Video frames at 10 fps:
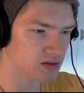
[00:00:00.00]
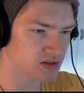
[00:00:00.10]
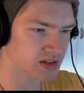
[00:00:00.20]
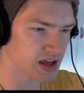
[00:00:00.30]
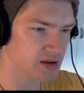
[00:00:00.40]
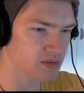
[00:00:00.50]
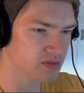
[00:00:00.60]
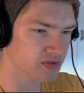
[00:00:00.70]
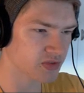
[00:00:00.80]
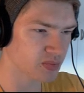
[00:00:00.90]
Game
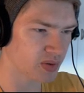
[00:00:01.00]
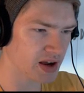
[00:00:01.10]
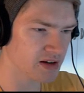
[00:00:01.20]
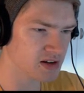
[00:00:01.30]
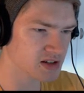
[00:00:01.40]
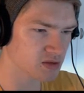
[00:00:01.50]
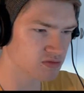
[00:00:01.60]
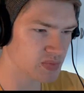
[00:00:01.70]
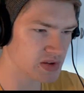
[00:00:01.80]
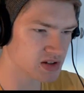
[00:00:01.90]
for pirates, don't
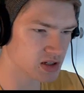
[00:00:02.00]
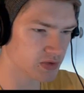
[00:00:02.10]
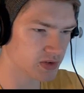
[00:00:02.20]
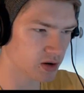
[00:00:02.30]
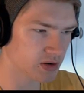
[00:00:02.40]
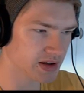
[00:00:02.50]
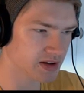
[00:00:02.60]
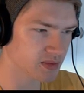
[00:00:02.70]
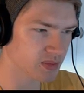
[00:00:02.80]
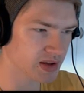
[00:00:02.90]
repeat yourself, coding
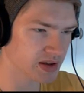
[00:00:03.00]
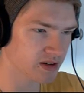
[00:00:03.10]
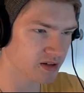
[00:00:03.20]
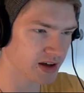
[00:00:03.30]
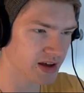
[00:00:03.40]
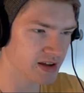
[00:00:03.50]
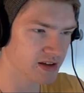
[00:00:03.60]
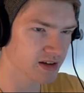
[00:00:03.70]
complete. Okay,